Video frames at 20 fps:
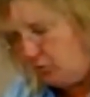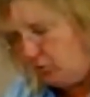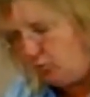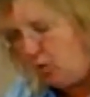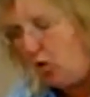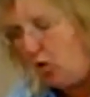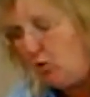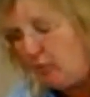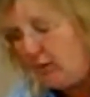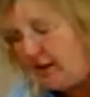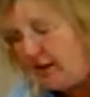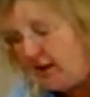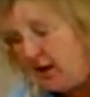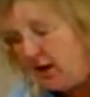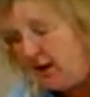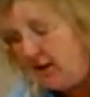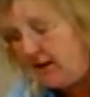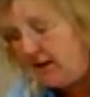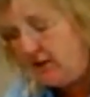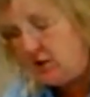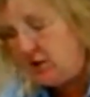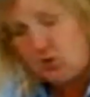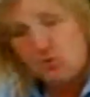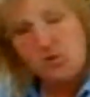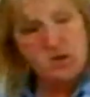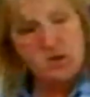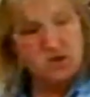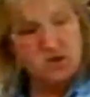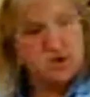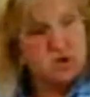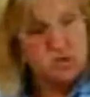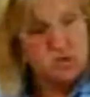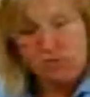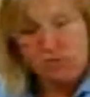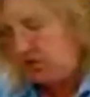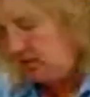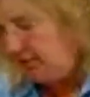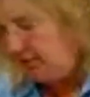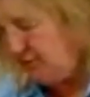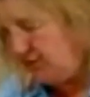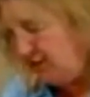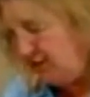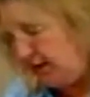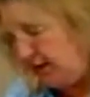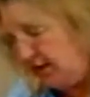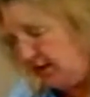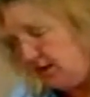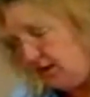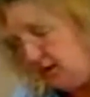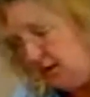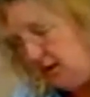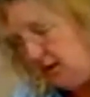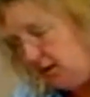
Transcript: rotary cutting instructions, which I've done,